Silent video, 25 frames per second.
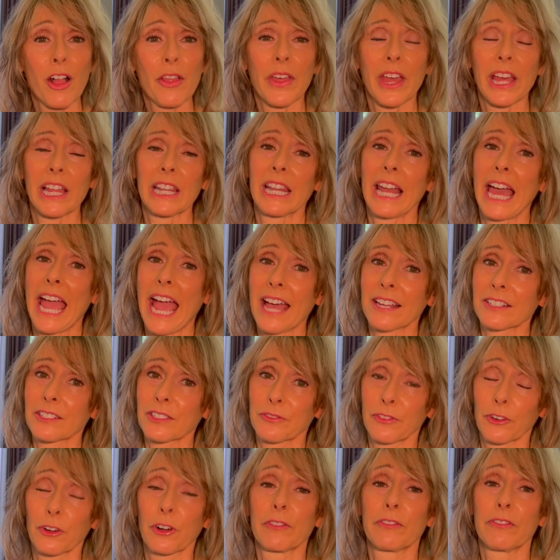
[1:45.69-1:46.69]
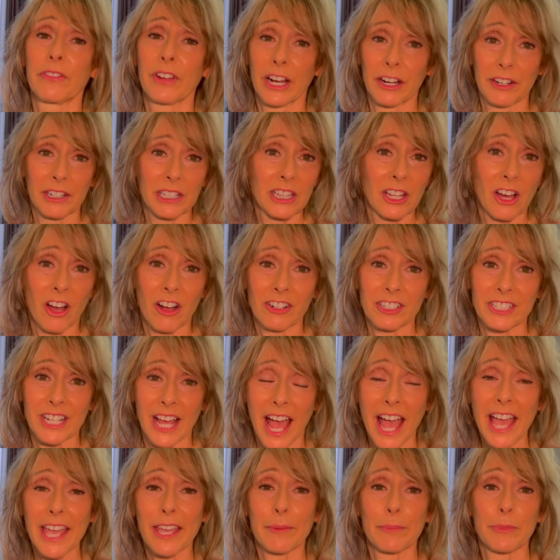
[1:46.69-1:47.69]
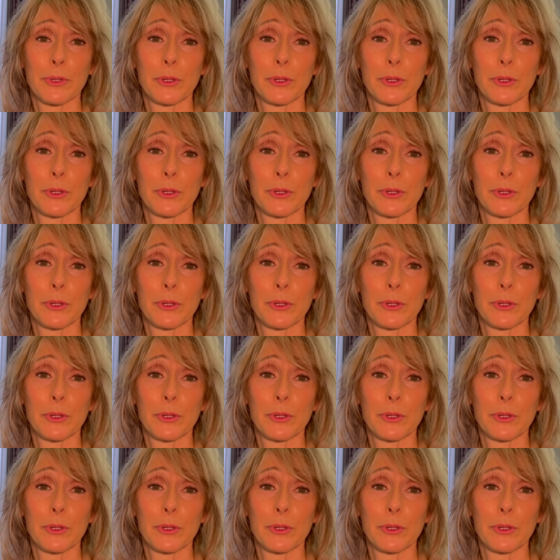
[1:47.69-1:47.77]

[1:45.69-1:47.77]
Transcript: they last for a very long time.